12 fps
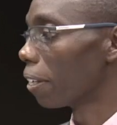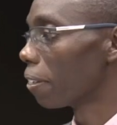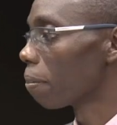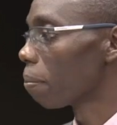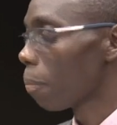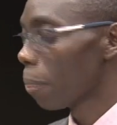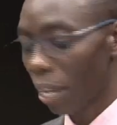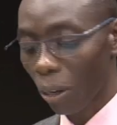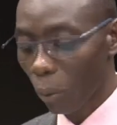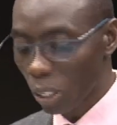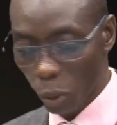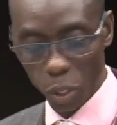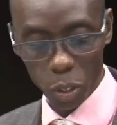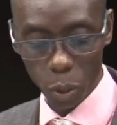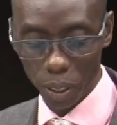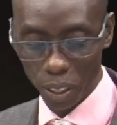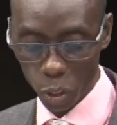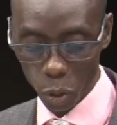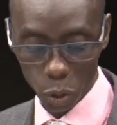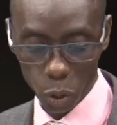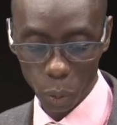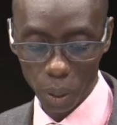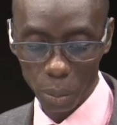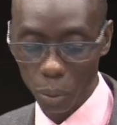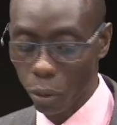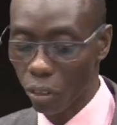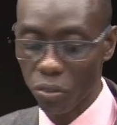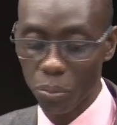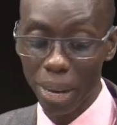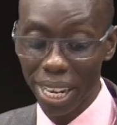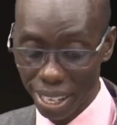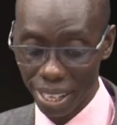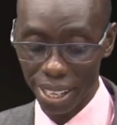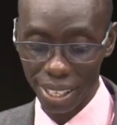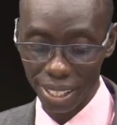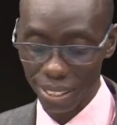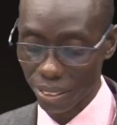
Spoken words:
Okay. And I want to enjoy this also with the book of Micah. You